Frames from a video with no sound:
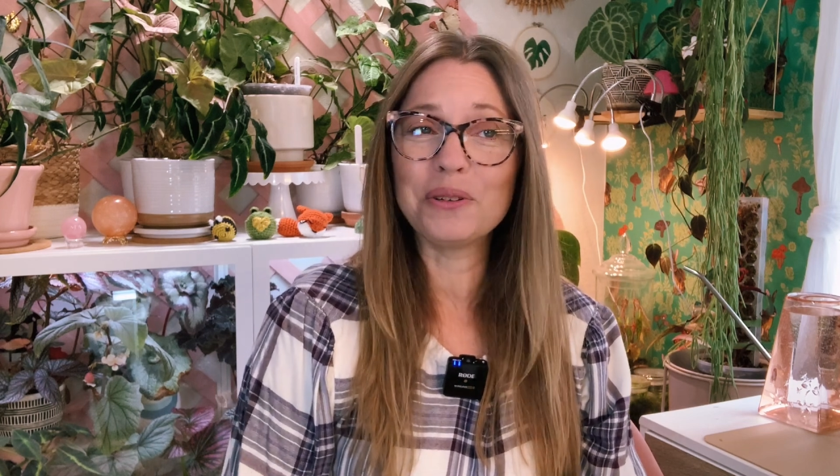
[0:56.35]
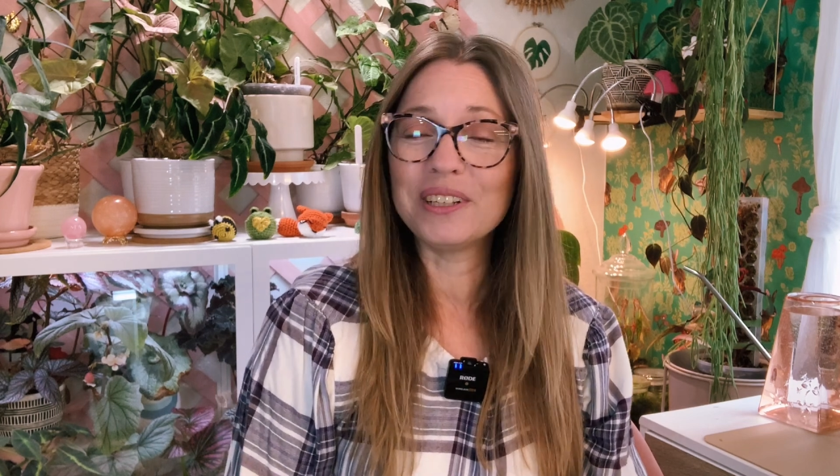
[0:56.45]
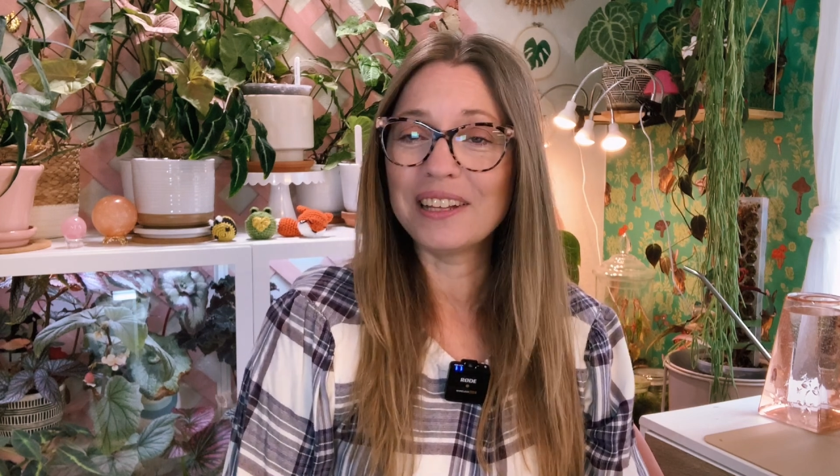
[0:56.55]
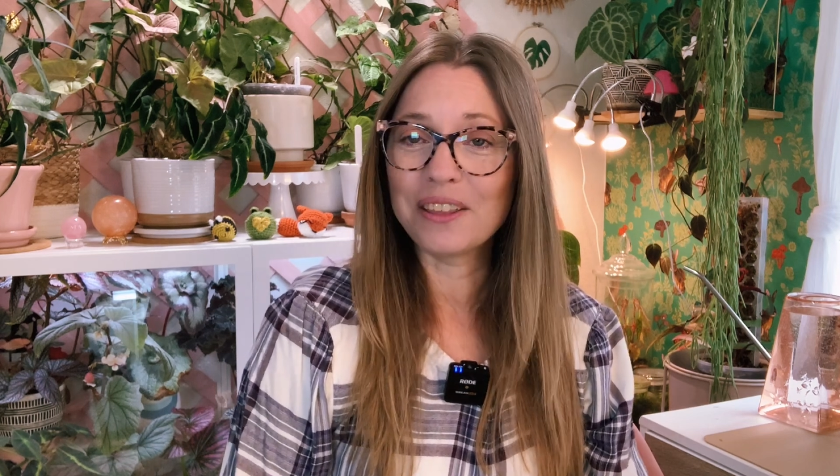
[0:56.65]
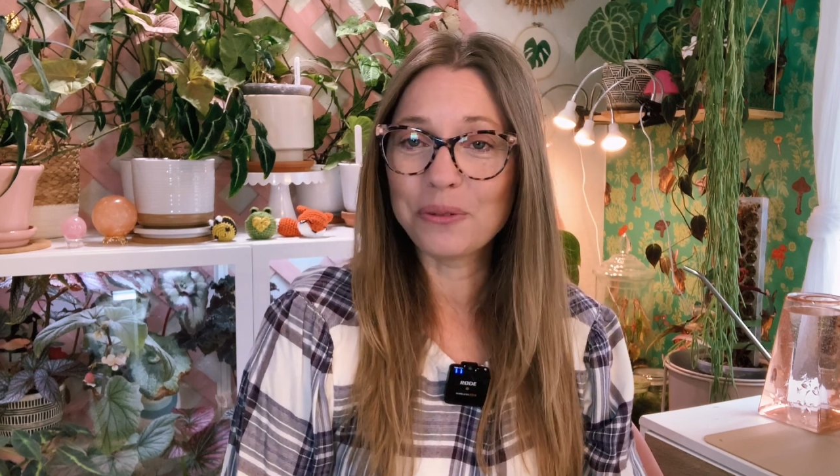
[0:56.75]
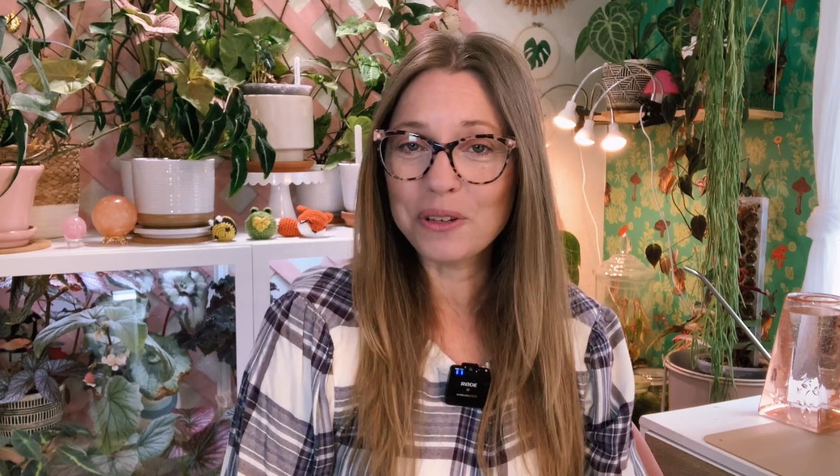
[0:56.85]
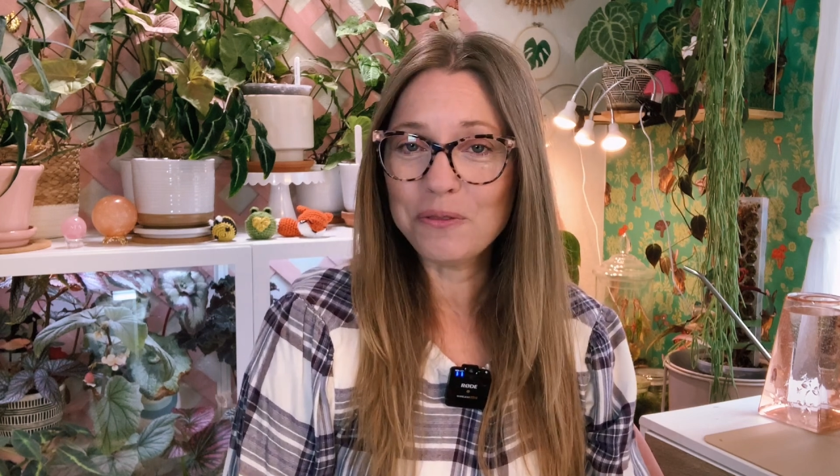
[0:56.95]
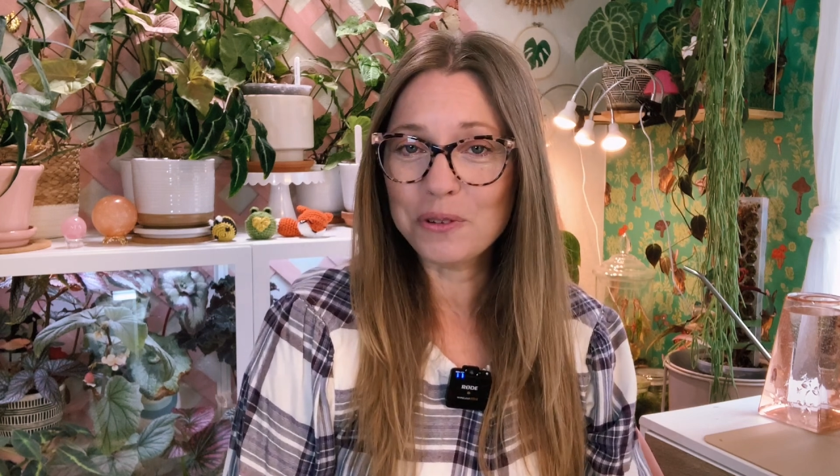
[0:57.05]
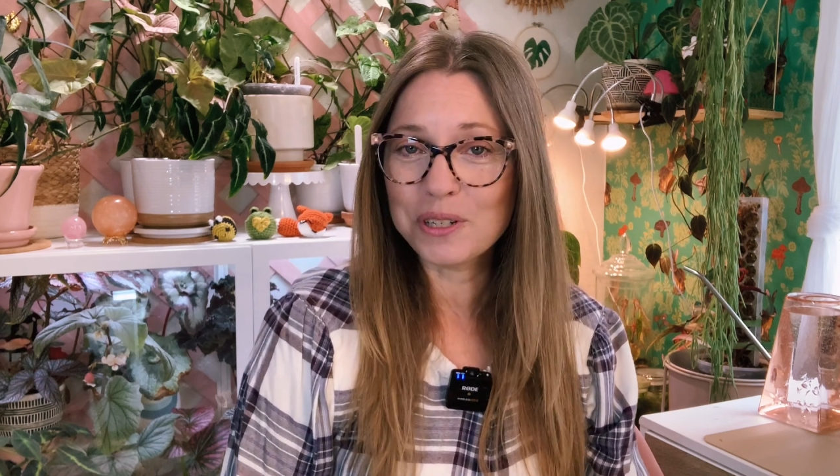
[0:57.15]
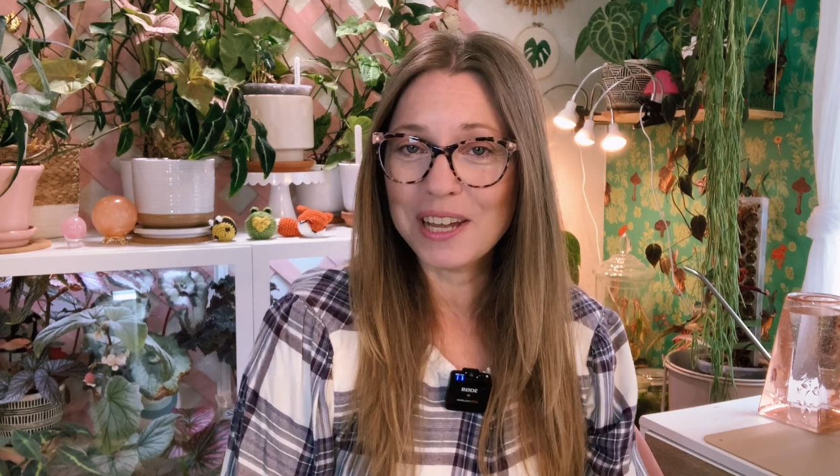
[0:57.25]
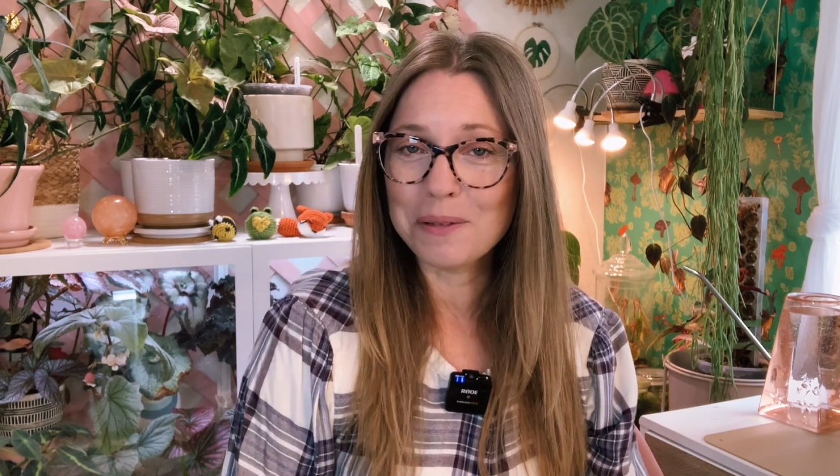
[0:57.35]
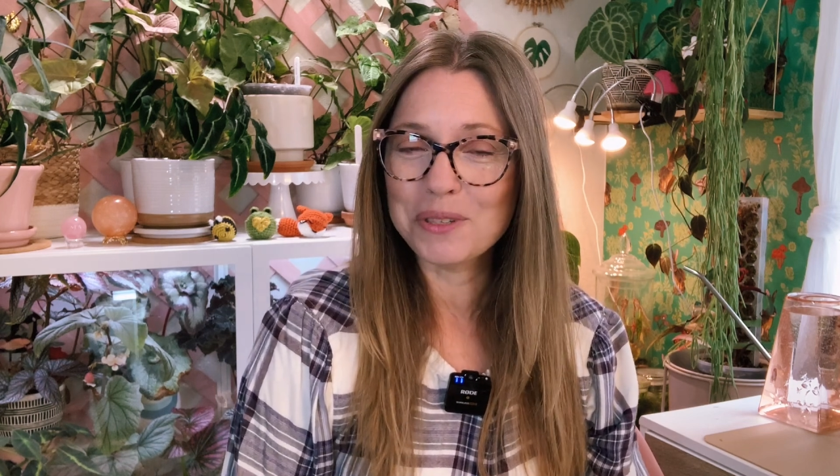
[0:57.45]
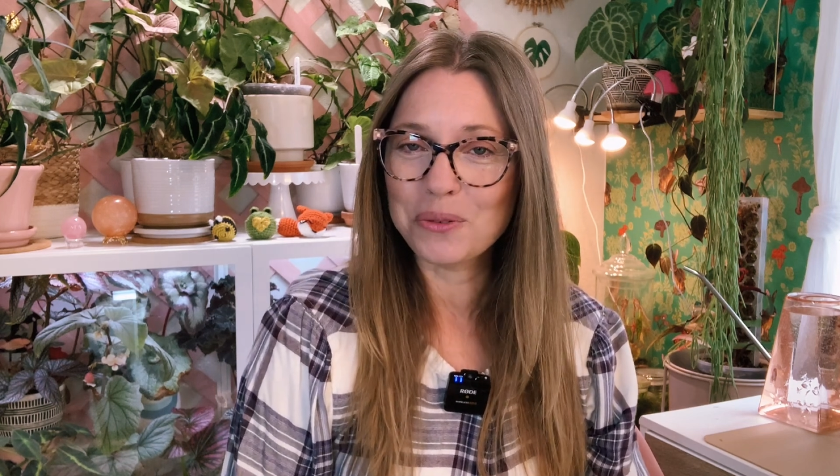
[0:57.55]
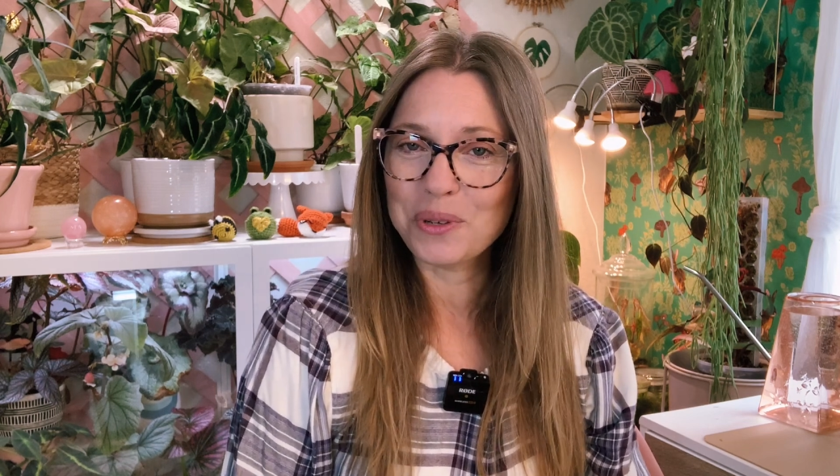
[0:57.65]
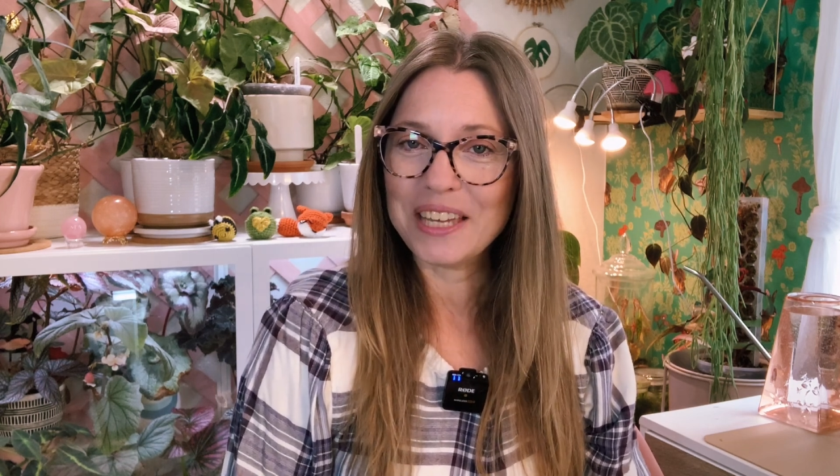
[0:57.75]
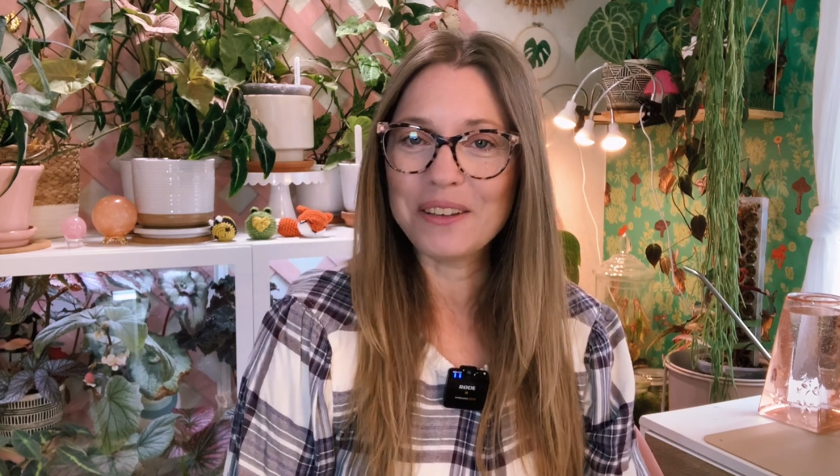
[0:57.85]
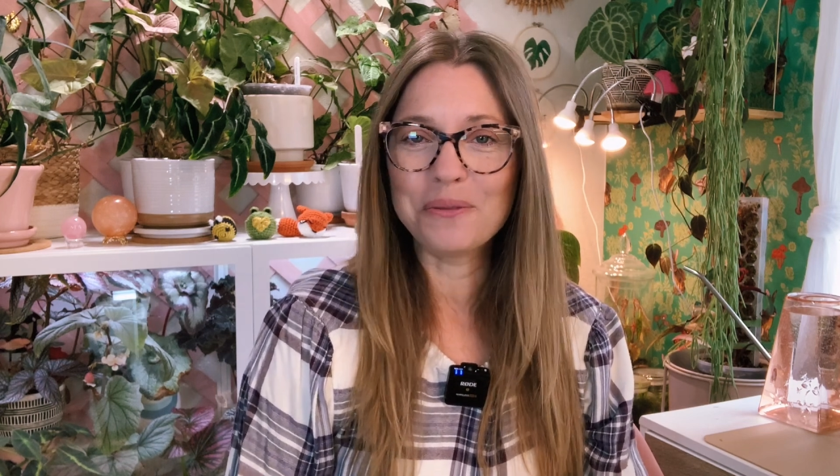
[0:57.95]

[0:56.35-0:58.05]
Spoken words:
going like 3-4 times a week.